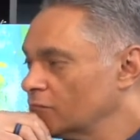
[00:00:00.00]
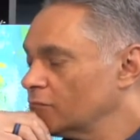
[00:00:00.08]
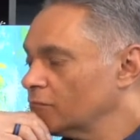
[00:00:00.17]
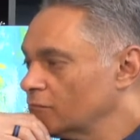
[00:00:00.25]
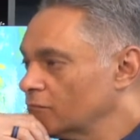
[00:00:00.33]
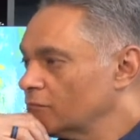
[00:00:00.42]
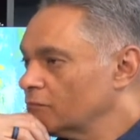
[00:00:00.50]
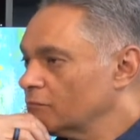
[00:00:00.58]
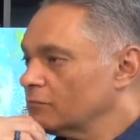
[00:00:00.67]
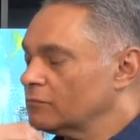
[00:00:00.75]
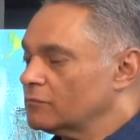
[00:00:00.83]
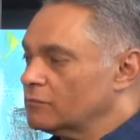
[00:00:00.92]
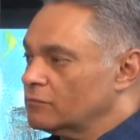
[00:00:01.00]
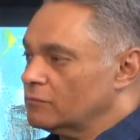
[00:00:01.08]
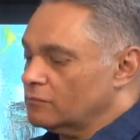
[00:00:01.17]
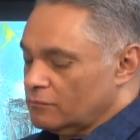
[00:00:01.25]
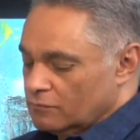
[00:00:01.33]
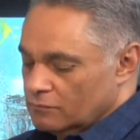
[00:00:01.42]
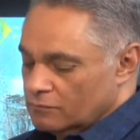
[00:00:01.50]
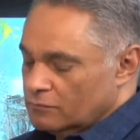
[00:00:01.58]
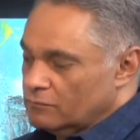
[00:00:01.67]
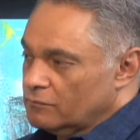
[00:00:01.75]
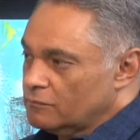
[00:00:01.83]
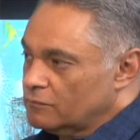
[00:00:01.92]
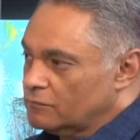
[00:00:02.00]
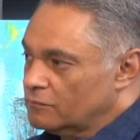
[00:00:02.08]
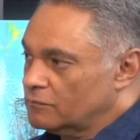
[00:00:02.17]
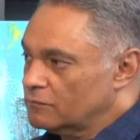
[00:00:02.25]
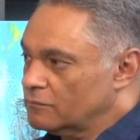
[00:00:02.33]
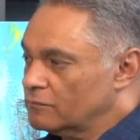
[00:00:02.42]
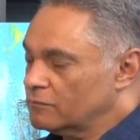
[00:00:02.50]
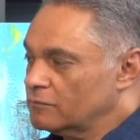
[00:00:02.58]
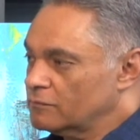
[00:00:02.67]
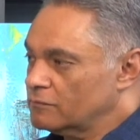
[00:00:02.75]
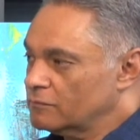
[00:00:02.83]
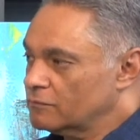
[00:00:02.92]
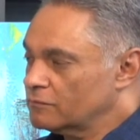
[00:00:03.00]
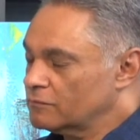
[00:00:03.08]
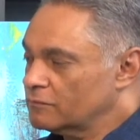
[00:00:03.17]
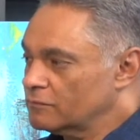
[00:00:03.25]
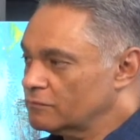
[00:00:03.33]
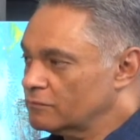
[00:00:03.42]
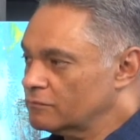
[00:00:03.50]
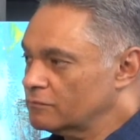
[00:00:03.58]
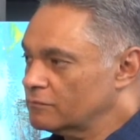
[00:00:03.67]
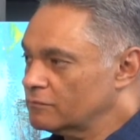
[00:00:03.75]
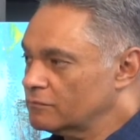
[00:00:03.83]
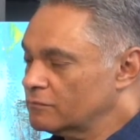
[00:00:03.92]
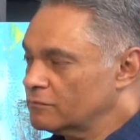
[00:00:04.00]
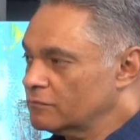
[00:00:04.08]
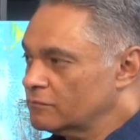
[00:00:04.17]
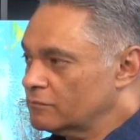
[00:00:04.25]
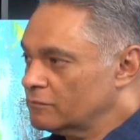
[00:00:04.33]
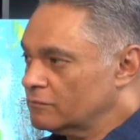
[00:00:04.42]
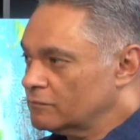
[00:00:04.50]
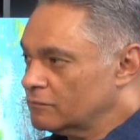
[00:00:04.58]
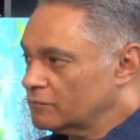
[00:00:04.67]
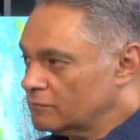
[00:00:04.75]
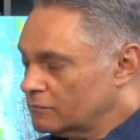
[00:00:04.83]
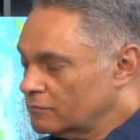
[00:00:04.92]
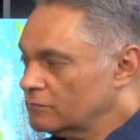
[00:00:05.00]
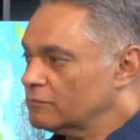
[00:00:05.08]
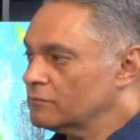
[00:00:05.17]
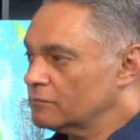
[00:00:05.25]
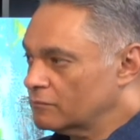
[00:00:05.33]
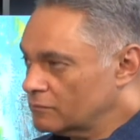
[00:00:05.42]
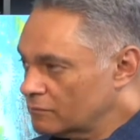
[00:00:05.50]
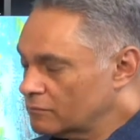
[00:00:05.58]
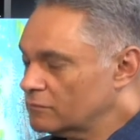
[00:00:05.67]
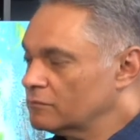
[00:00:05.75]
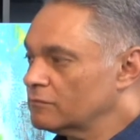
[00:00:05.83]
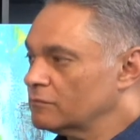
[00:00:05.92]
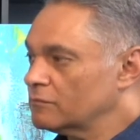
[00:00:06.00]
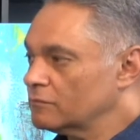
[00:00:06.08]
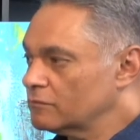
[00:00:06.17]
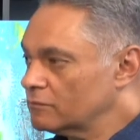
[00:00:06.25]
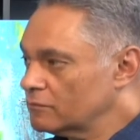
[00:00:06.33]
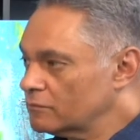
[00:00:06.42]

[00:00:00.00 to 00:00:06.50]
This person isn't speaking.